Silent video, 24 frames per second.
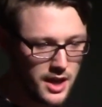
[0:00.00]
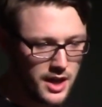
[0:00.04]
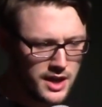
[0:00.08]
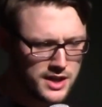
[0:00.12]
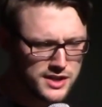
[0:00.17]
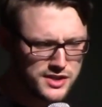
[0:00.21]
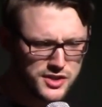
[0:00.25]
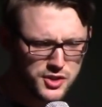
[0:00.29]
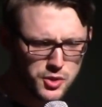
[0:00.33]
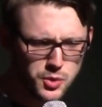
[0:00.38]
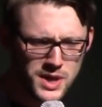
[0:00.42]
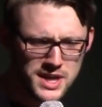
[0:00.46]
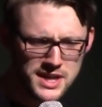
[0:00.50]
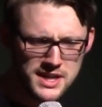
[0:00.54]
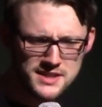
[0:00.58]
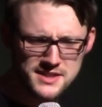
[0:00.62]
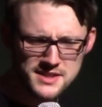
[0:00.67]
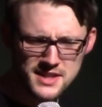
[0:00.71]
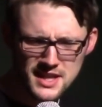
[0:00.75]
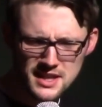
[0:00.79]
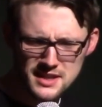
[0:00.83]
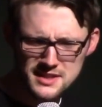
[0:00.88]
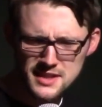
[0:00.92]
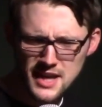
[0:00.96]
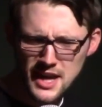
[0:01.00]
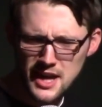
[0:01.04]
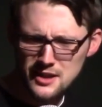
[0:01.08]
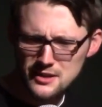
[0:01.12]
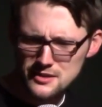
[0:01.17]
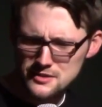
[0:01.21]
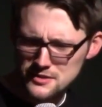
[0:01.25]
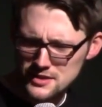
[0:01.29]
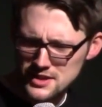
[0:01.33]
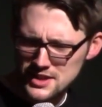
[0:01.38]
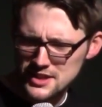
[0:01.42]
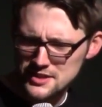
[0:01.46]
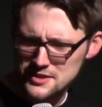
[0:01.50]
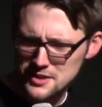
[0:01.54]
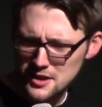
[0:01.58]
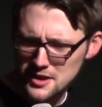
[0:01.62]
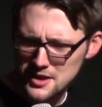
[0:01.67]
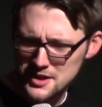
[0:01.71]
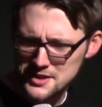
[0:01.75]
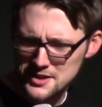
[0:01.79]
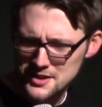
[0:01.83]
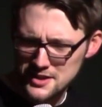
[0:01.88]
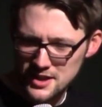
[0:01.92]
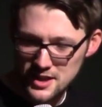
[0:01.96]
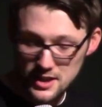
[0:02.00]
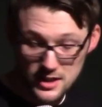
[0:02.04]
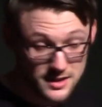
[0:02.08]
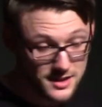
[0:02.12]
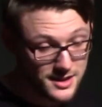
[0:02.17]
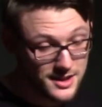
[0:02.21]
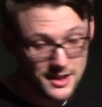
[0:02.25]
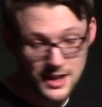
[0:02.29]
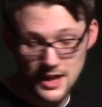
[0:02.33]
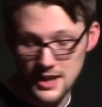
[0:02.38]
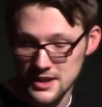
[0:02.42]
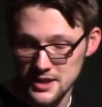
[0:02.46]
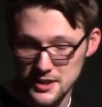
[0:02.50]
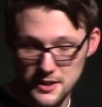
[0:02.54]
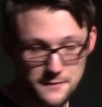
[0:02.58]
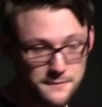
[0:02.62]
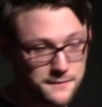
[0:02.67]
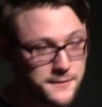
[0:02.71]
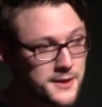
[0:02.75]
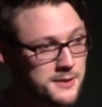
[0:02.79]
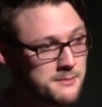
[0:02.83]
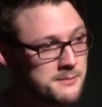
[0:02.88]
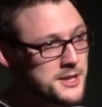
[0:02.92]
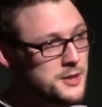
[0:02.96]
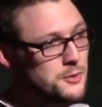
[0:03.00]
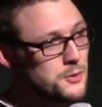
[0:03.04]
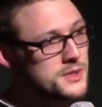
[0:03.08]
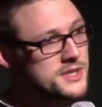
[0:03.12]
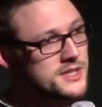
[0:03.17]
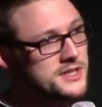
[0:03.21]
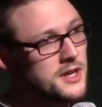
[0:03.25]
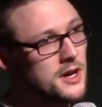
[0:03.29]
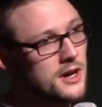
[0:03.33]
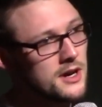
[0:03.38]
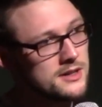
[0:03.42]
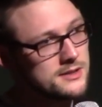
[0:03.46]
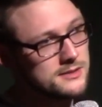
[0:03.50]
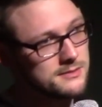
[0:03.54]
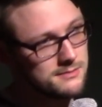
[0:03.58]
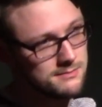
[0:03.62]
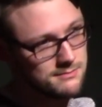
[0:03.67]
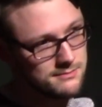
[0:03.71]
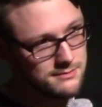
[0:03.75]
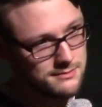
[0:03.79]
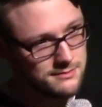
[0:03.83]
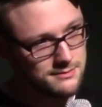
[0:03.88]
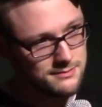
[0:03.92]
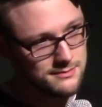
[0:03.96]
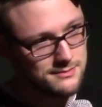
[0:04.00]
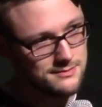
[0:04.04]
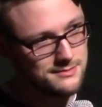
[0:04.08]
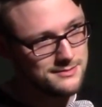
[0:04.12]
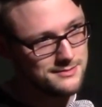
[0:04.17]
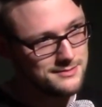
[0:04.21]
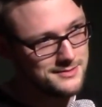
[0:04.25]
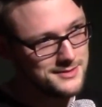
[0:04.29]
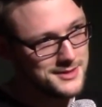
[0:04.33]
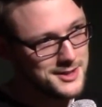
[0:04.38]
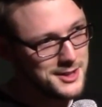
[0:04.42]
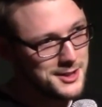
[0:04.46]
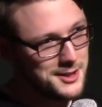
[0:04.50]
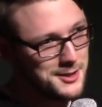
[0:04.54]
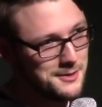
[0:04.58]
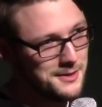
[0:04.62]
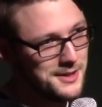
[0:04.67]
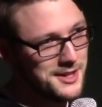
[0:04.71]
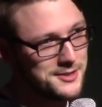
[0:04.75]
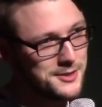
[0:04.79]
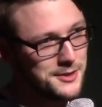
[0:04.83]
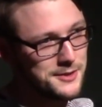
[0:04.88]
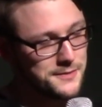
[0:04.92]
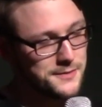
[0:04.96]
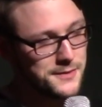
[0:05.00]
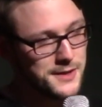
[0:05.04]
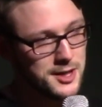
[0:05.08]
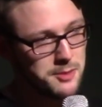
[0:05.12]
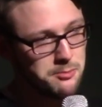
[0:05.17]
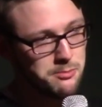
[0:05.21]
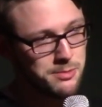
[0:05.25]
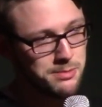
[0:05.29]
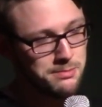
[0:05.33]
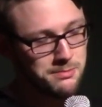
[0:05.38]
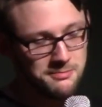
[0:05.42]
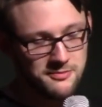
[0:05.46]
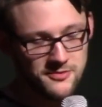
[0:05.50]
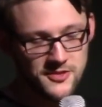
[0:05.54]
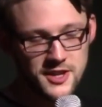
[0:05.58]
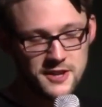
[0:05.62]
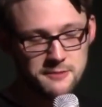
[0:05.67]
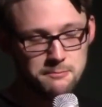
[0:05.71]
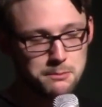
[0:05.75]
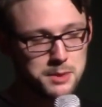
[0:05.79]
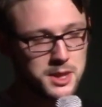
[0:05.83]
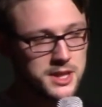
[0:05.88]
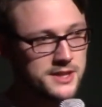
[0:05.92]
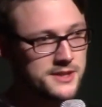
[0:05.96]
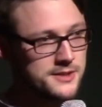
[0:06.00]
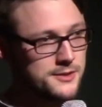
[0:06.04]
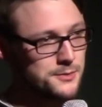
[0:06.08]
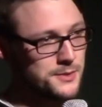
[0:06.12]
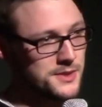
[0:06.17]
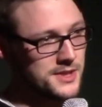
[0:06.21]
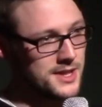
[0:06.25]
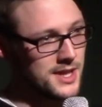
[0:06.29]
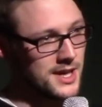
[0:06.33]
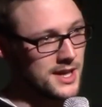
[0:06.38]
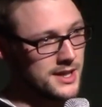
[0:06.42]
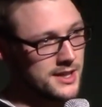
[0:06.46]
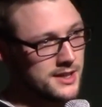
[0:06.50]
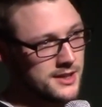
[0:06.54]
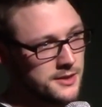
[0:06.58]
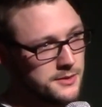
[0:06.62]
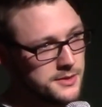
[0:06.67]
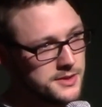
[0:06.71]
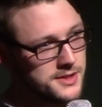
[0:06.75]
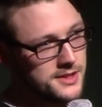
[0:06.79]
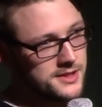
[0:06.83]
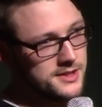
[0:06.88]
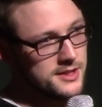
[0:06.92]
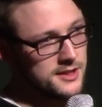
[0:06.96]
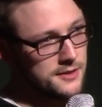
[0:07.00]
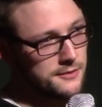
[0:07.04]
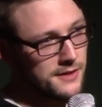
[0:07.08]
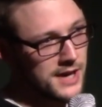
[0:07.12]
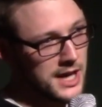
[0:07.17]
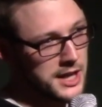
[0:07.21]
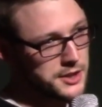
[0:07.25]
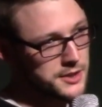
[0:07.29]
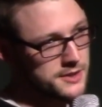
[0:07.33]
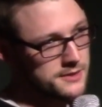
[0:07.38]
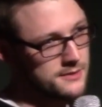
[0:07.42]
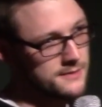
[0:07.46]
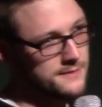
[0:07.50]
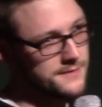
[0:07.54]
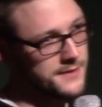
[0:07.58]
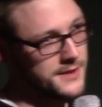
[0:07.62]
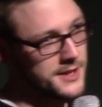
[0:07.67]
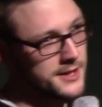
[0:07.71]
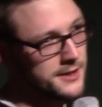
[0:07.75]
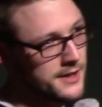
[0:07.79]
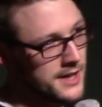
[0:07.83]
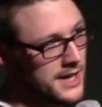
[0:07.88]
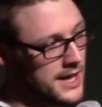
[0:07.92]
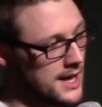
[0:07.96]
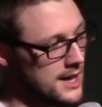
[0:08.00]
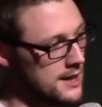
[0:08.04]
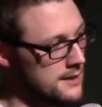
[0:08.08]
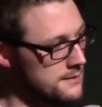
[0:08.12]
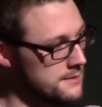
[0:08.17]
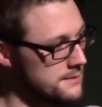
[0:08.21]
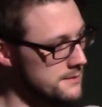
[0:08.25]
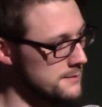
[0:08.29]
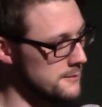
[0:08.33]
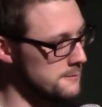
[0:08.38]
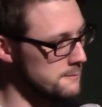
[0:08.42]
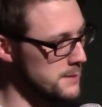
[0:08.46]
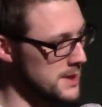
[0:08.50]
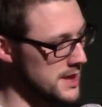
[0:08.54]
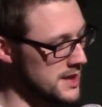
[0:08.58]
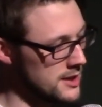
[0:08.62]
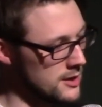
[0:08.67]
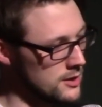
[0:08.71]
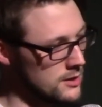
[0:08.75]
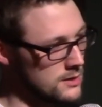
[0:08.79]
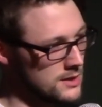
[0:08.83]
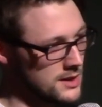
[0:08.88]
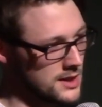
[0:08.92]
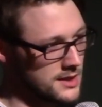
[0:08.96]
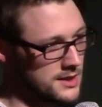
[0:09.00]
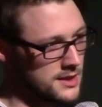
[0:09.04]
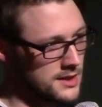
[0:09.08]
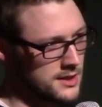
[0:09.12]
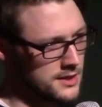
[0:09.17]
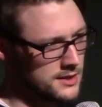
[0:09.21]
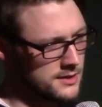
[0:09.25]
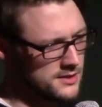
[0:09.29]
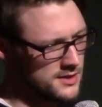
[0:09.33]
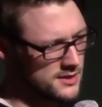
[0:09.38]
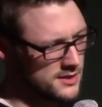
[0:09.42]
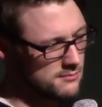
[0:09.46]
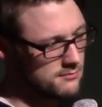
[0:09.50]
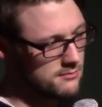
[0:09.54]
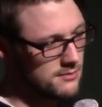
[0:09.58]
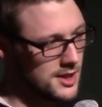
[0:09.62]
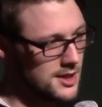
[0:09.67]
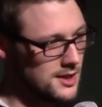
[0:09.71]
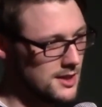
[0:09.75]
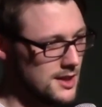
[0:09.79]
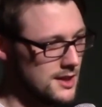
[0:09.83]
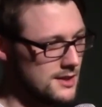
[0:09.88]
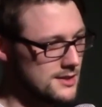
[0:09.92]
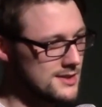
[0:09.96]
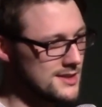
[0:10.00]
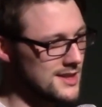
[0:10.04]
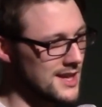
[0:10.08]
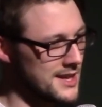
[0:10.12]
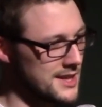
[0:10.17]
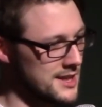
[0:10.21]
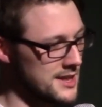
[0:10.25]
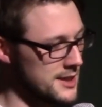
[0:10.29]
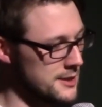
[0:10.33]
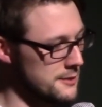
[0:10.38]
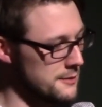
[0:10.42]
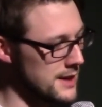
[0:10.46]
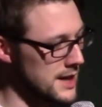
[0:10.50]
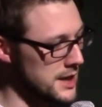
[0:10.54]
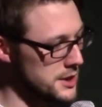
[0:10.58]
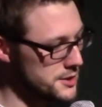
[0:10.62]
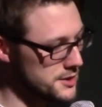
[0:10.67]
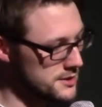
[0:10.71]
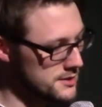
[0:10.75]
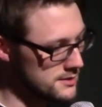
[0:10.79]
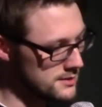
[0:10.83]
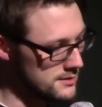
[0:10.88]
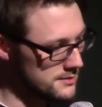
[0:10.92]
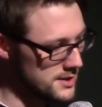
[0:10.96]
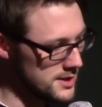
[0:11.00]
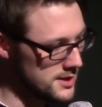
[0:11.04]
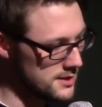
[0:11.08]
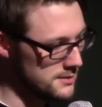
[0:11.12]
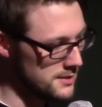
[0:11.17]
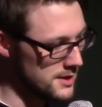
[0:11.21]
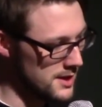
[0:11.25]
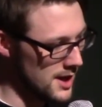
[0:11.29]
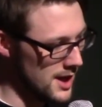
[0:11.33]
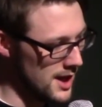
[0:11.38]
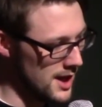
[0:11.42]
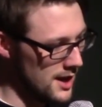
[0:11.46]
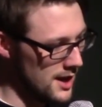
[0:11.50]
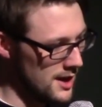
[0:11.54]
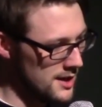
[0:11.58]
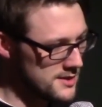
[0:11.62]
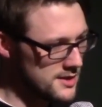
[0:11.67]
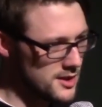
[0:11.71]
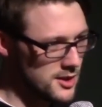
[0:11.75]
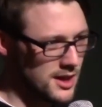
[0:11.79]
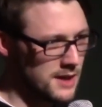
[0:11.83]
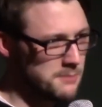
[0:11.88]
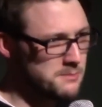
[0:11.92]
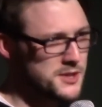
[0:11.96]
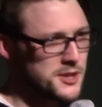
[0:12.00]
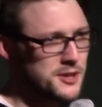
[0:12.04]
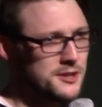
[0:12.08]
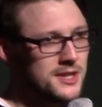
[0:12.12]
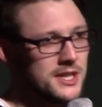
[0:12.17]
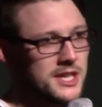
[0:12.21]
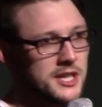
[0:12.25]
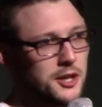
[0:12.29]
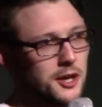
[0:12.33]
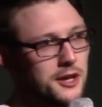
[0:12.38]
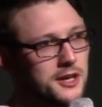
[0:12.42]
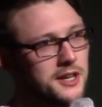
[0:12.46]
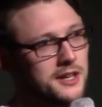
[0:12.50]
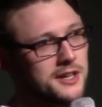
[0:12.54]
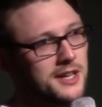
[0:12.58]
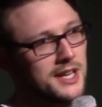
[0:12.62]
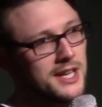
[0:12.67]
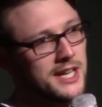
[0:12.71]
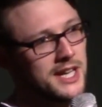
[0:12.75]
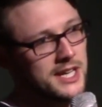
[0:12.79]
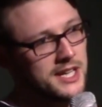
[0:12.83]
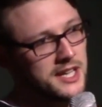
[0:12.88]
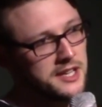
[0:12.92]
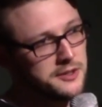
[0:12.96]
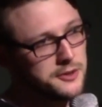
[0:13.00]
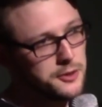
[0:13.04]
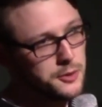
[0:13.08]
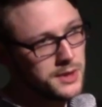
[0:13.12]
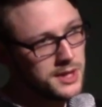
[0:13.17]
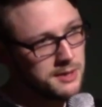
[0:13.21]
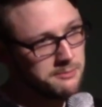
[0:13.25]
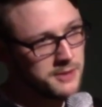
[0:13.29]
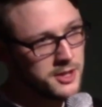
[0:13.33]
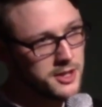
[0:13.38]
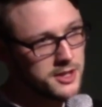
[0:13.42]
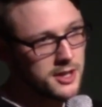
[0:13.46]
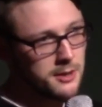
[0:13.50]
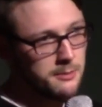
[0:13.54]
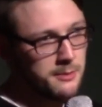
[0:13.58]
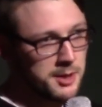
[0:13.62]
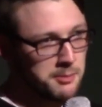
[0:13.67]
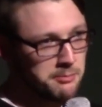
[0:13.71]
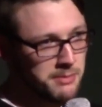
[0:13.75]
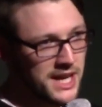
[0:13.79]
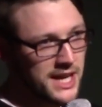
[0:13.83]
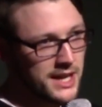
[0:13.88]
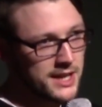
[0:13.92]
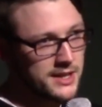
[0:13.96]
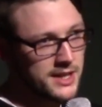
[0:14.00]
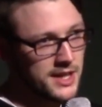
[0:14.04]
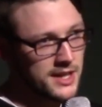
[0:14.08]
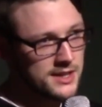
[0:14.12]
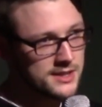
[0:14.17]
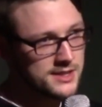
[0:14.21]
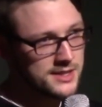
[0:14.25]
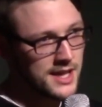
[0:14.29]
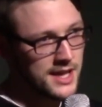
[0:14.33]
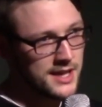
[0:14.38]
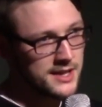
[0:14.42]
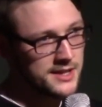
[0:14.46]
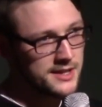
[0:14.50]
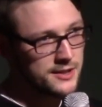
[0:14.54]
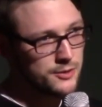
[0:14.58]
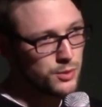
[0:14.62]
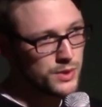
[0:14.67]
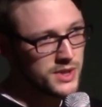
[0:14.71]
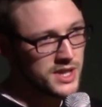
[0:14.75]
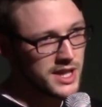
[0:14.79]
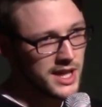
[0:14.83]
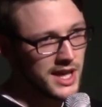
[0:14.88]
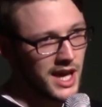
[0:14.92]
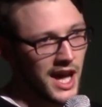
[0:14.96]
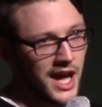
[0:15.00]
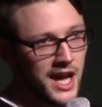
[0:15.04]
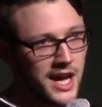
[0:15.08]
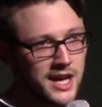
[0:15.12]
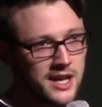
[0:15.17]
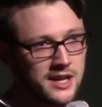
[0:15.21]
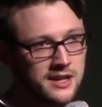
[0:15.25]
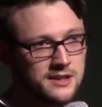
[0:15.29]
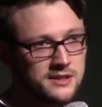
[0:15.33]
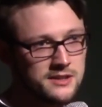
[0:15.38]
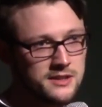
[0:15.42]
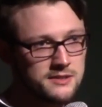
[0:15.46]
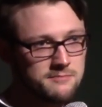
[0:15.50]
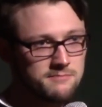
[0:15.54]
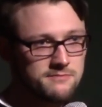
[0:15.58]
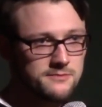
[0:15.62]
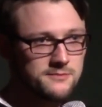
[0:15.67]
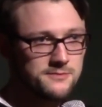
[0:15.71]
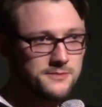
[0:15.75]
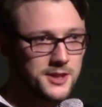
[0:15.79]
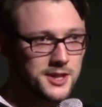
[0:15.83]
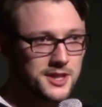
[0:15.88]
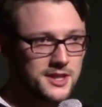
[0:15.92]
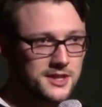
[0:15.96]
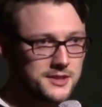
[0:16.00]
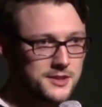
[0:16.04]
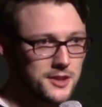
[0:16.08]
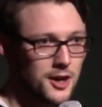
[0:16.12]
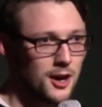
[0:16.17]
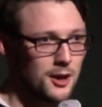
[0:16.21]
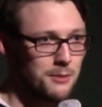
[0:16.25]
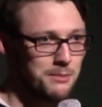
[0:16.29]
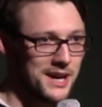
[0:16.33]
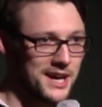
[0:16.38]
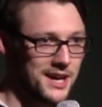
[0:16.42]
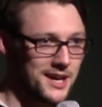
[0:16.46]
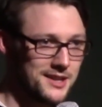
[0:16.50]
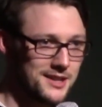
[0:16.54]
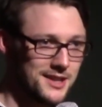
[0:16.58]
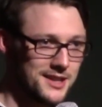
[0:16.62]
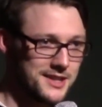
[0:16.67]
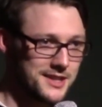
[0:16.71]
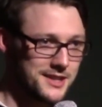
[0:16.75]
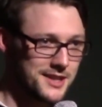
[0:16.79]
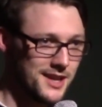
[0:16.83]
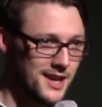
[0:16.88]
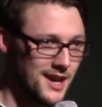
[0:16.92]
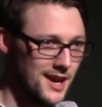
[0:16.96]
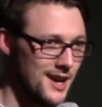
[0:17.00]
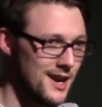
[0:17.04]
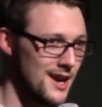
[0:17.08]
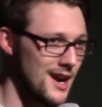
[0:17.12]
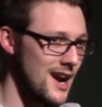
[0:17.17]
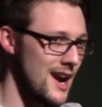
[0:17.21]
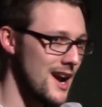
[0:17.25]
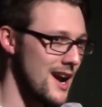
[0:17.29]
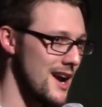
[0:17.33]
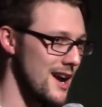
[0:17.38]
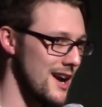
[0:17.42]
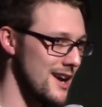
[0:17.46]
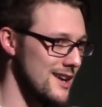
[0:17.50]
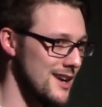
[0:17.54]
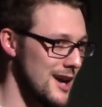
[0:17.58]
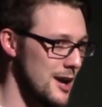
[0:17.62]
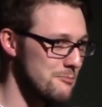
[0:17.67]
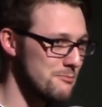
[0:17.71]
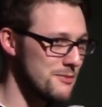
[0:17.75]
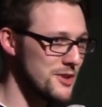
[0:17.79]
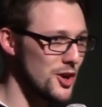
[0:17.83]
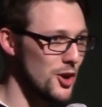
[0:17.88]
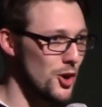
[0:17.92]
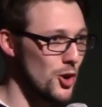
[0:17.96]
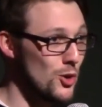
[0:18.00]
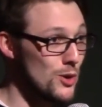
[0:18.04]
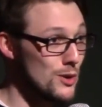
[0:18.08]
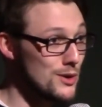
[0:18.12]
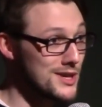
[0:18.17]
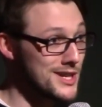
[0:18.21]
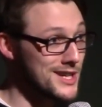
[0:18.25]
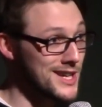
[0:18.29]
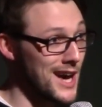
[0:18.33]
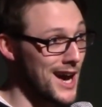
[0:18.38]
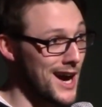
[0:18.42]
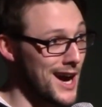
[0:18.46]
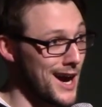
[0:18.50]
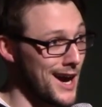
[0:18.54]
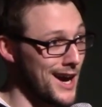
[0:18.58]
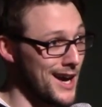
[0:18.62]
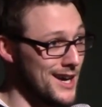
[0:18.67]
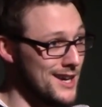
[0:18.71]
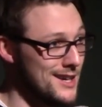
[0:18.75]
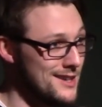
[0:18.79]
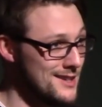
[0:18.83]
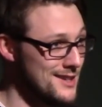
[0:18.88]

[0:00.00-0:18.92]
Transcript: Is 26 elderly, doctor? And he confirmed it was not. So I was very, very pleased with that, you know. It's just an irrational fear I have of being old, I think. Just slightly irrational, you know. So I'm certainly not going to lean into it. I'm not coming back next Sandy's with a cane and a fucking top hat like, I'm the old guy.